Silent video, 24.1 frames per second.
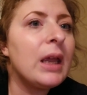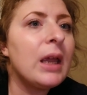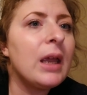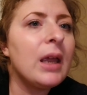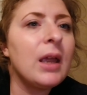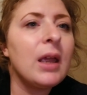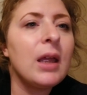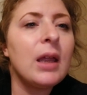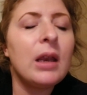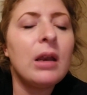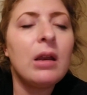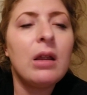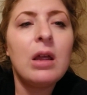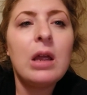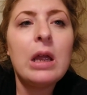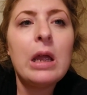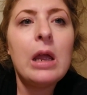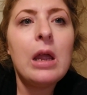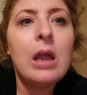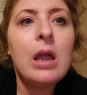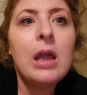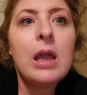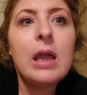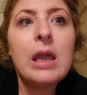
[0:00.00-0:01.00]
And
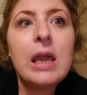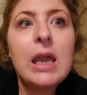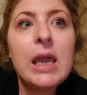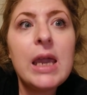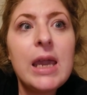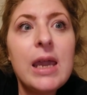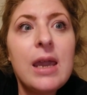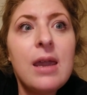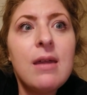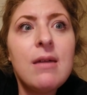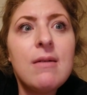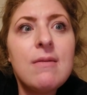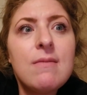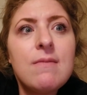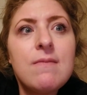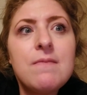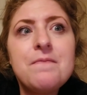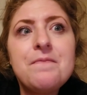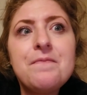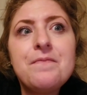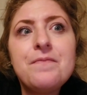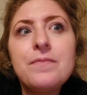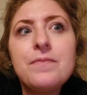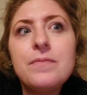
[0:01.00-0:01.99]
he
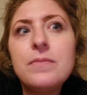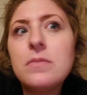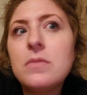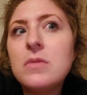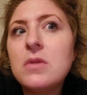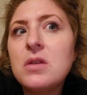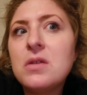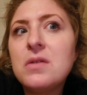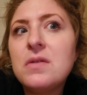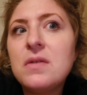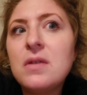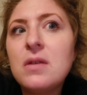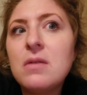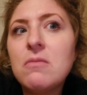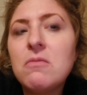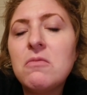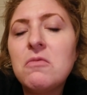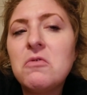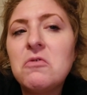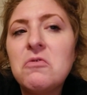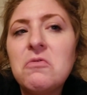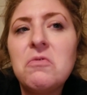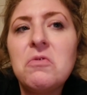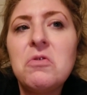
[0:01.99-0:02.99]

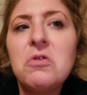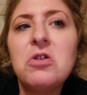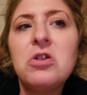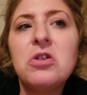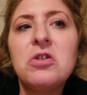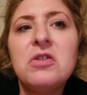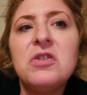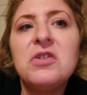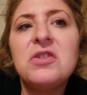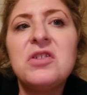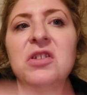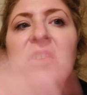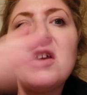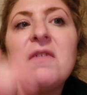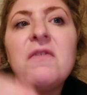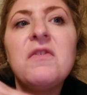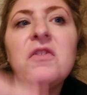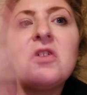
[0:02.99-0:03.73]
stuff